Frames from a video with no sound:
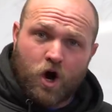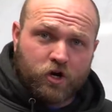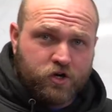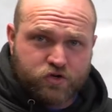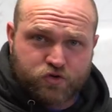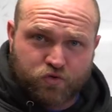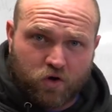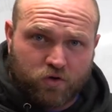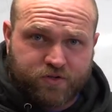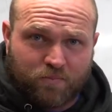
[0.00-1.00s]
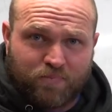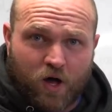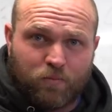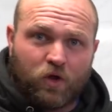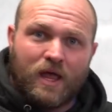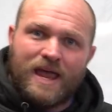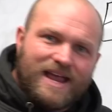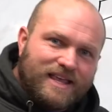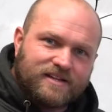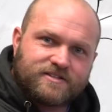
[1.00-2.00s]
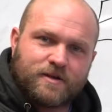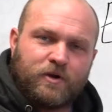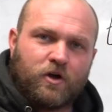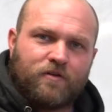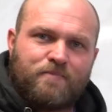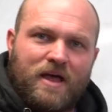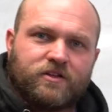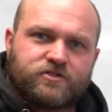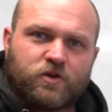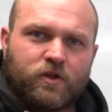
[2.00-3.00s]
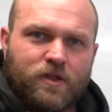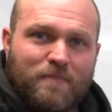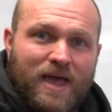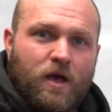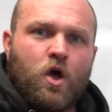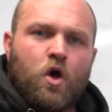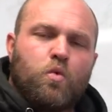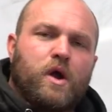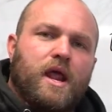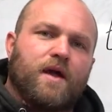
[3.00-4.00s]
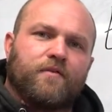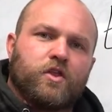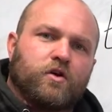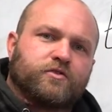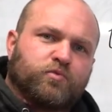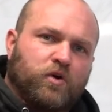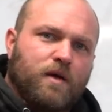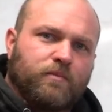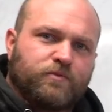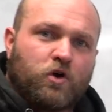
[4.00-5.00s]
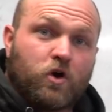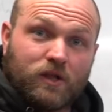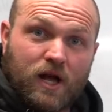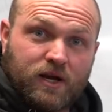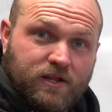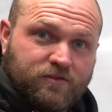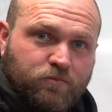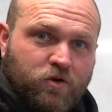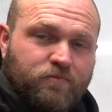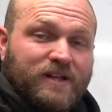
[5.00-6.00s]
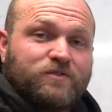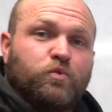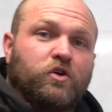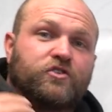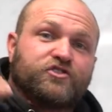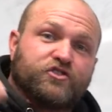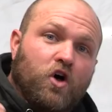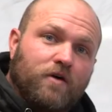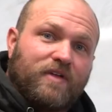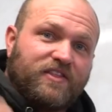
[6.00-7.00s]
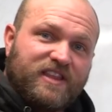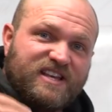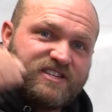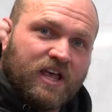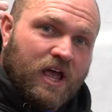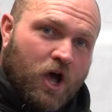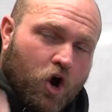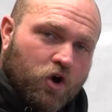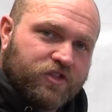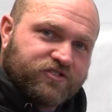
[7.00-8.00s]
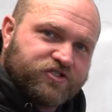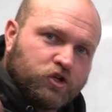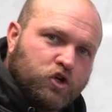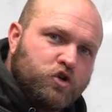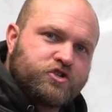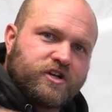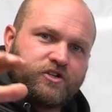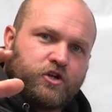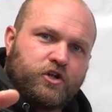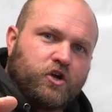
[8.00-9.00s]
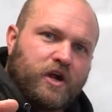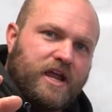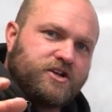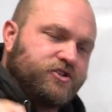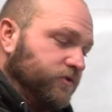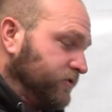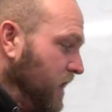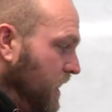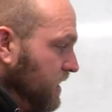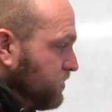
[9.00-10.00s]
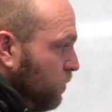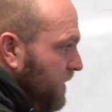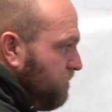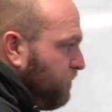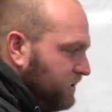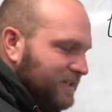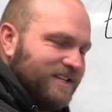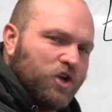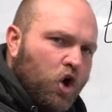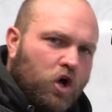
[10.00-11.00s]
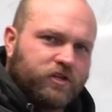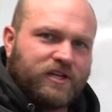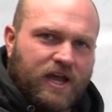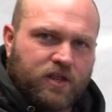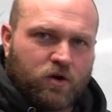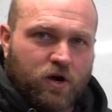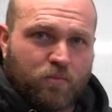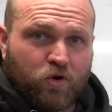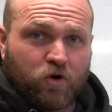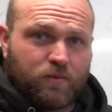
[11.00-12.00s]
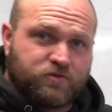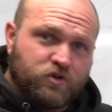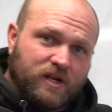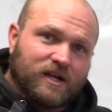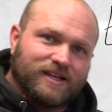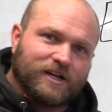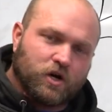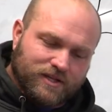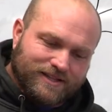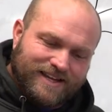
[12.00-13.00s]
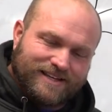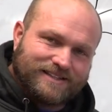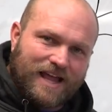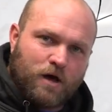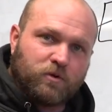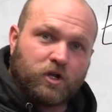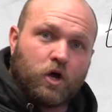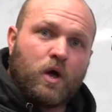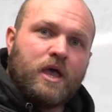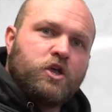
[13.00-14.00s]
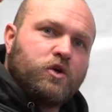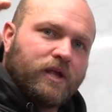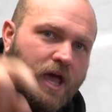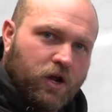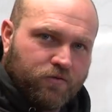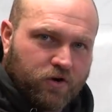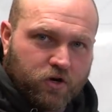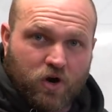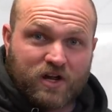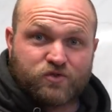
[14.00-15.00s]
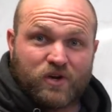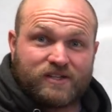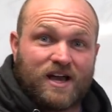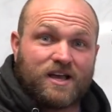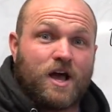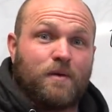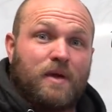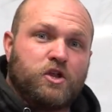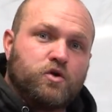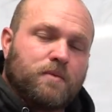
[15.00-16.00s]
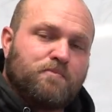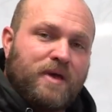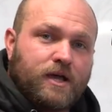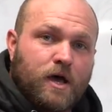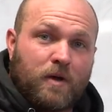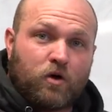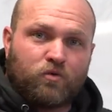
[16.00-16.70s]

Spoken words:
or you struggle to pummel and get somebody off balance on the mat, whatever those problems are, a lot of these movements will solve that. These are the solution to your issues. So we put these all together in our programs. You can click on the link down below. You can head over to garagestrength.com and you can pick up